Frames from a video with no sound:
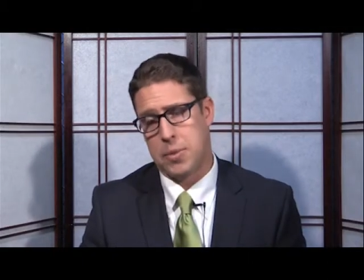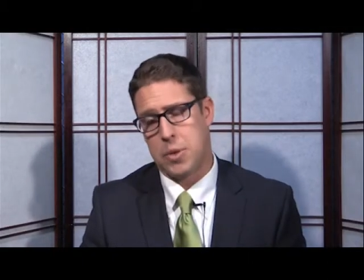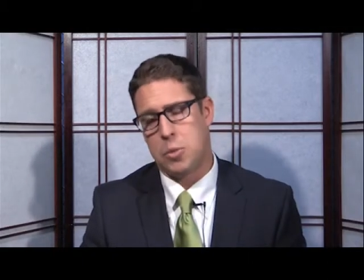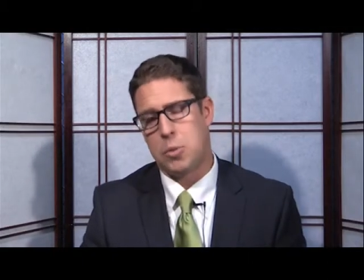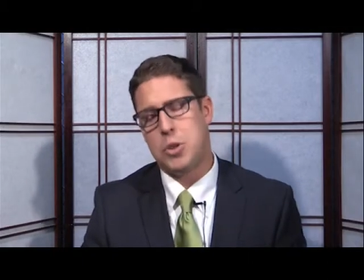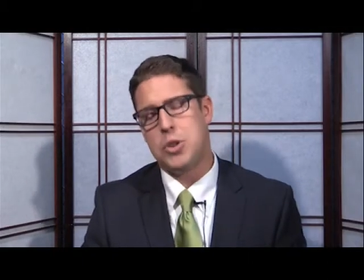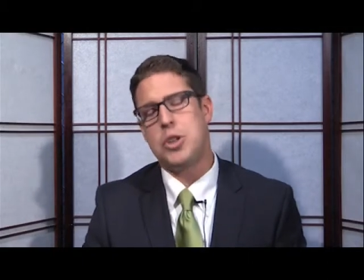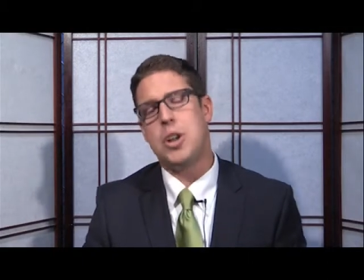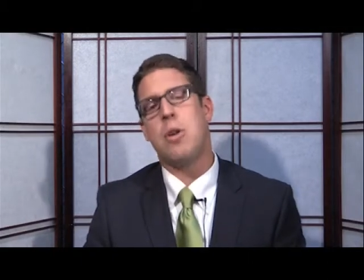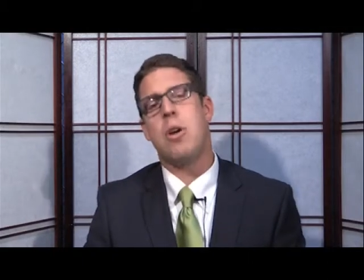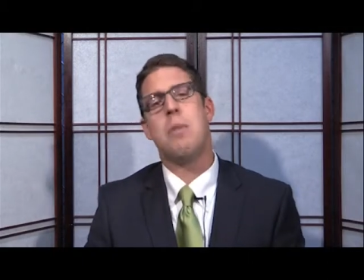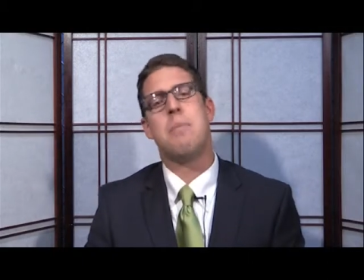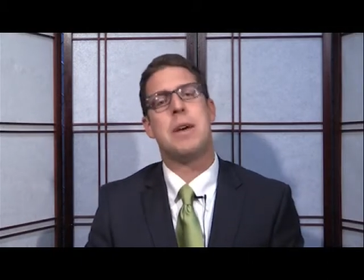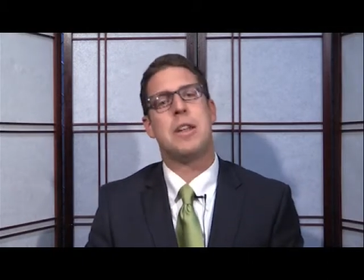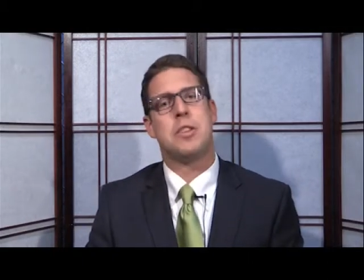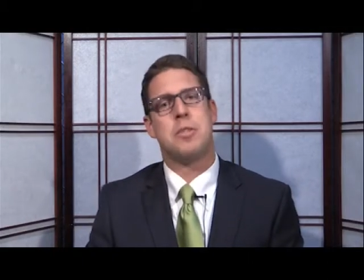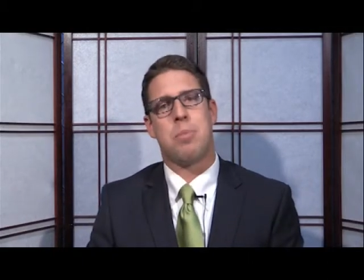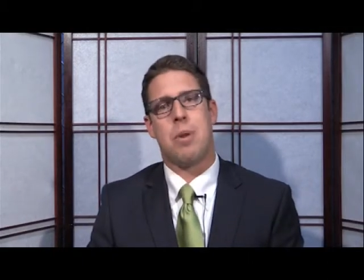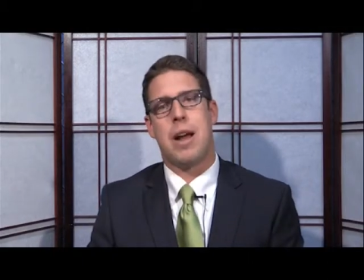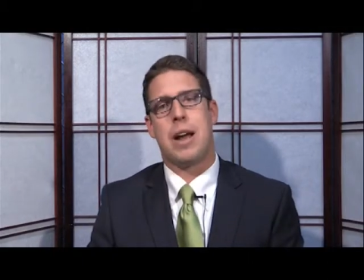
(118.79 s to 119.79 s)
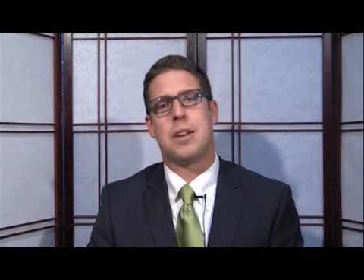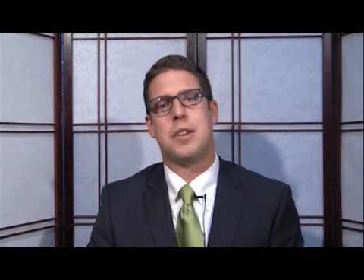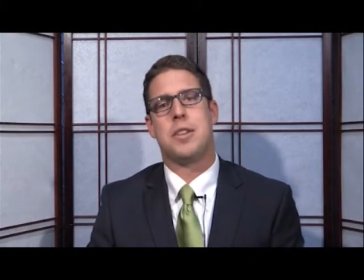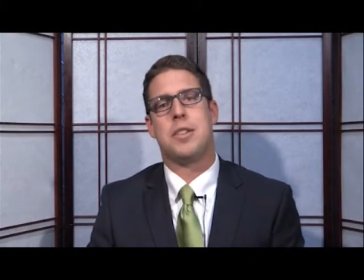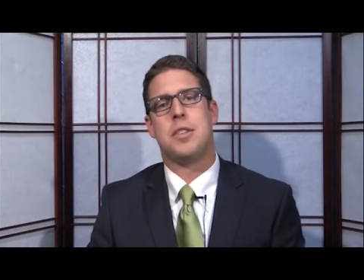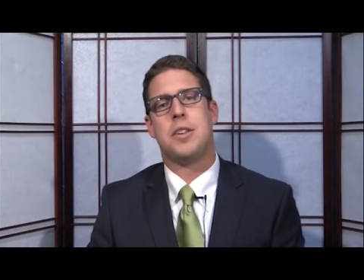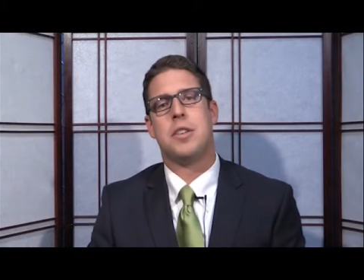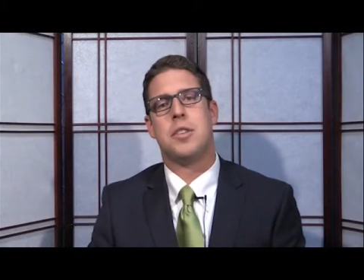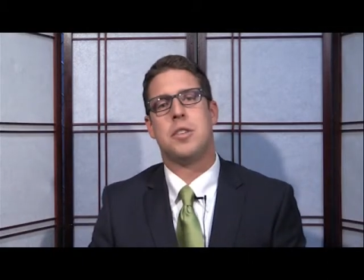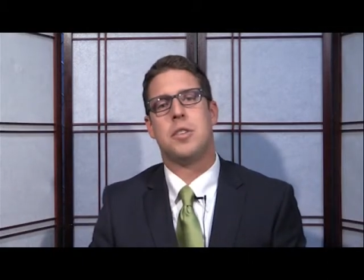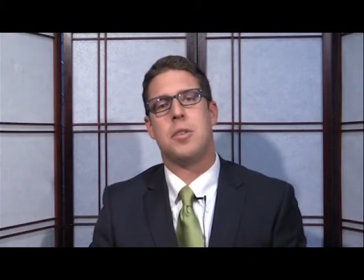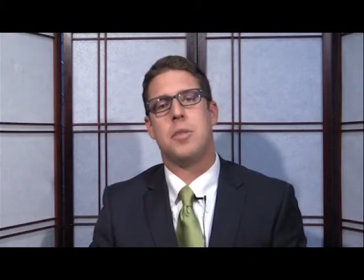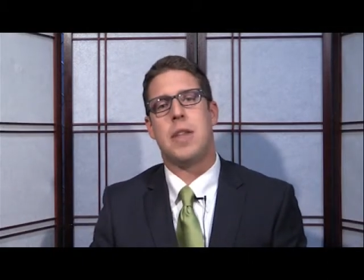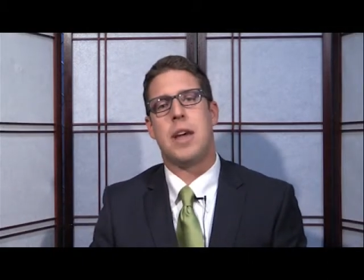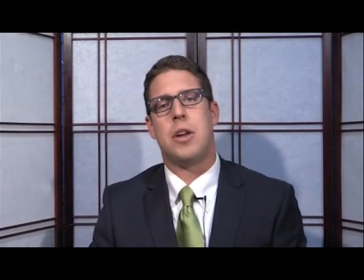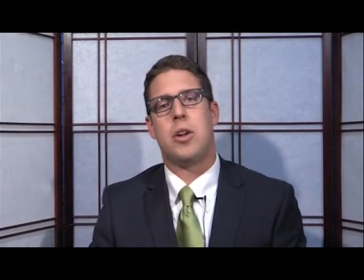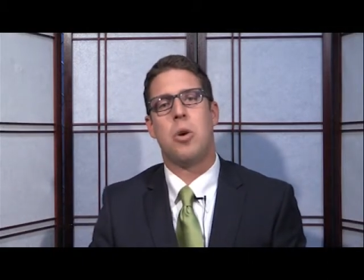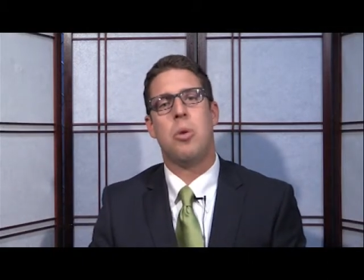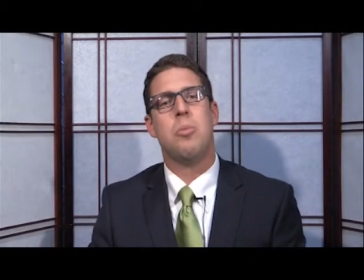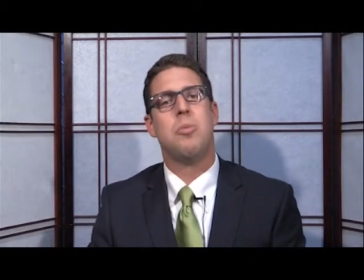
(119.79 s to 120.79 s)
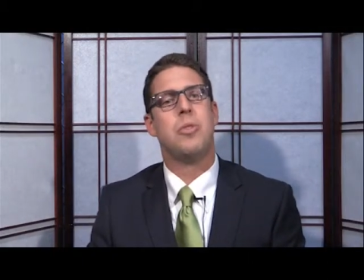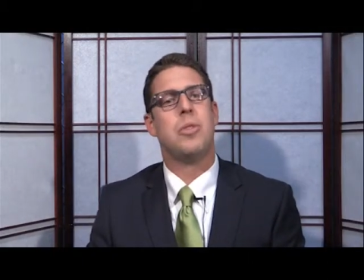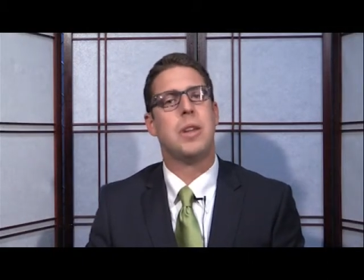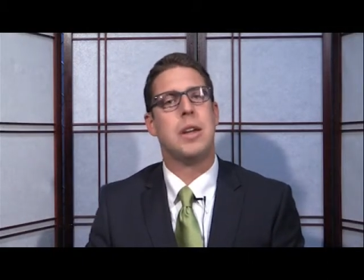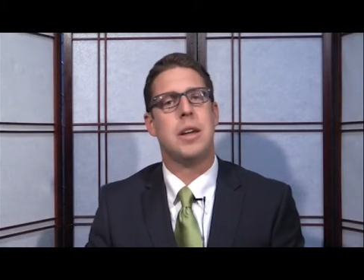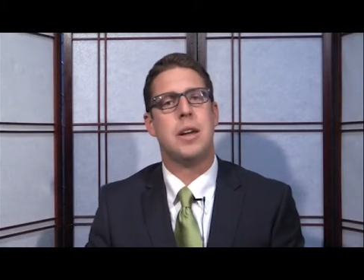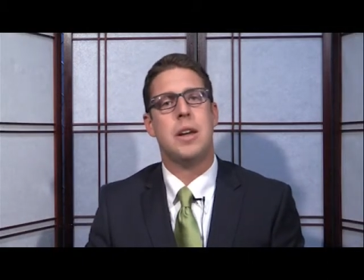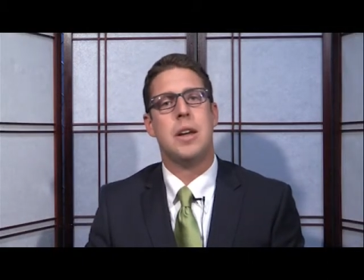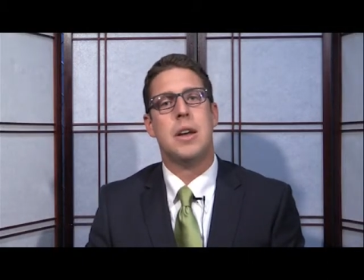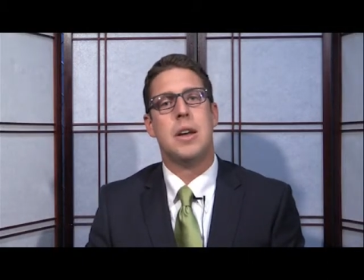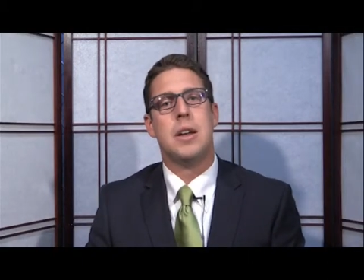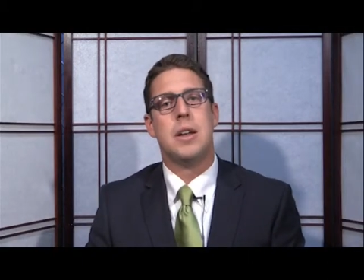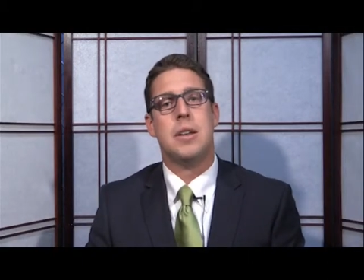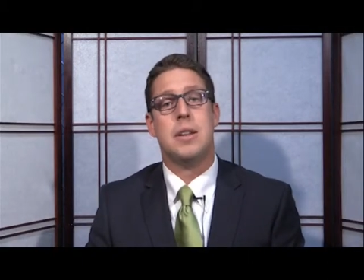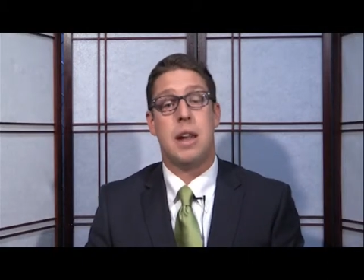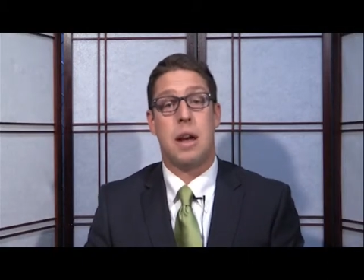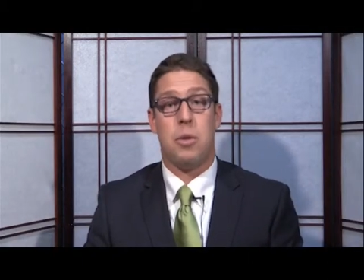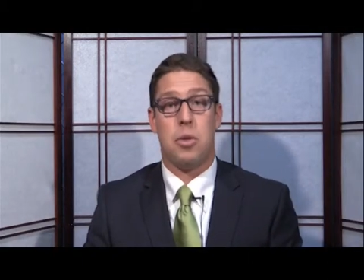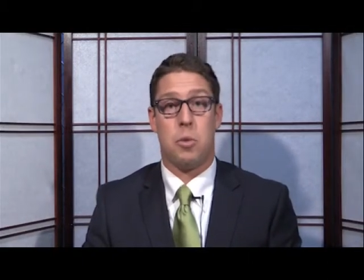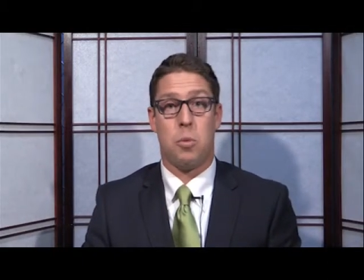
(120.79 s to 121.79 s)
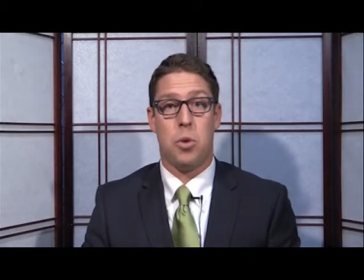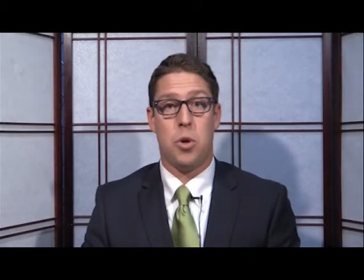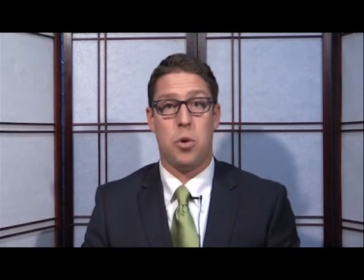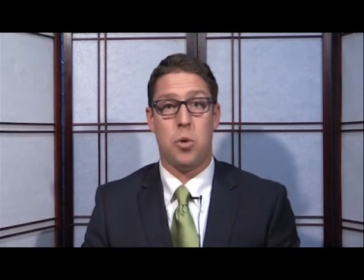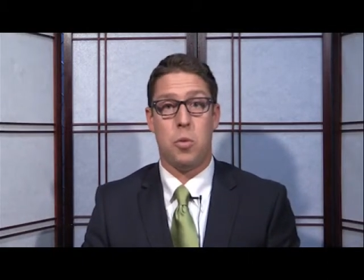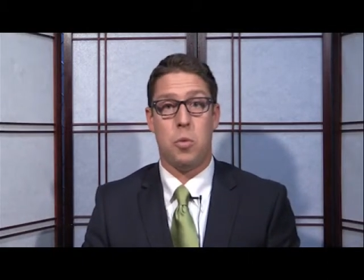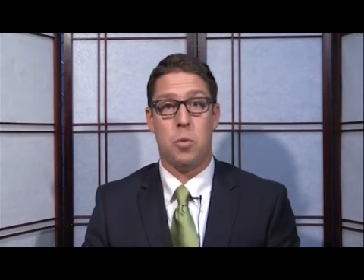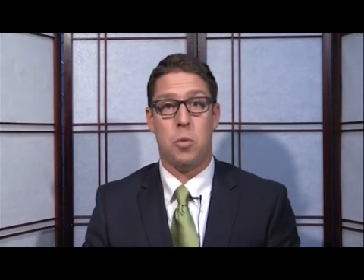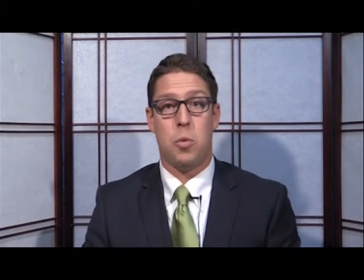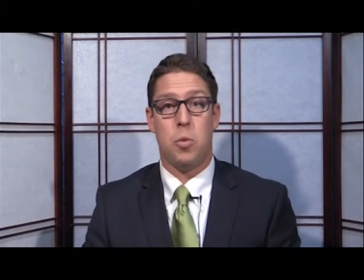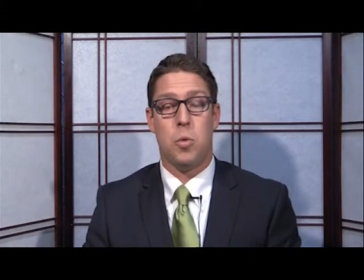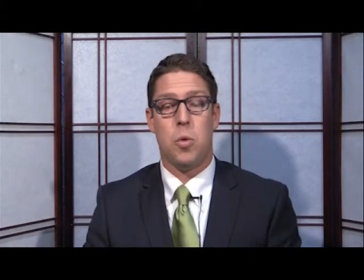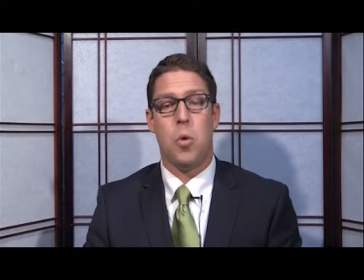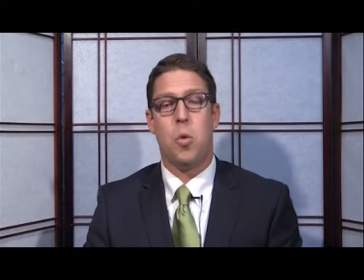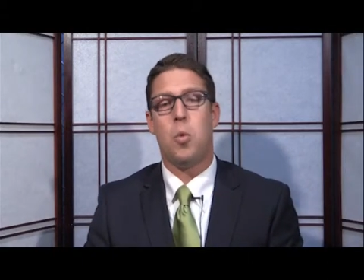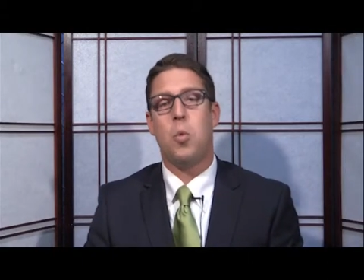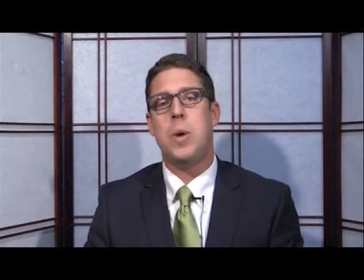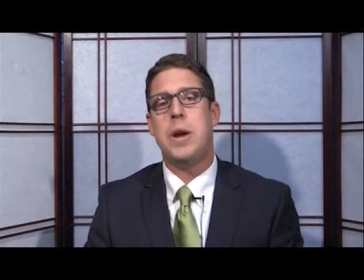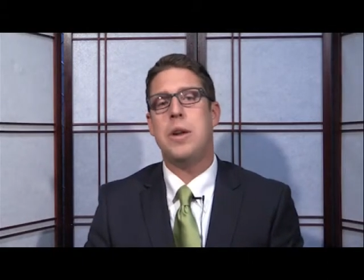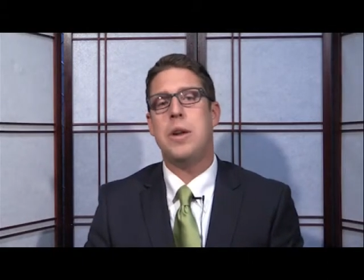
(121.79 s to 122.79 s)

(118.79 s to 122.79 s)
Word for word: We share our best practices so that hopefully down the road we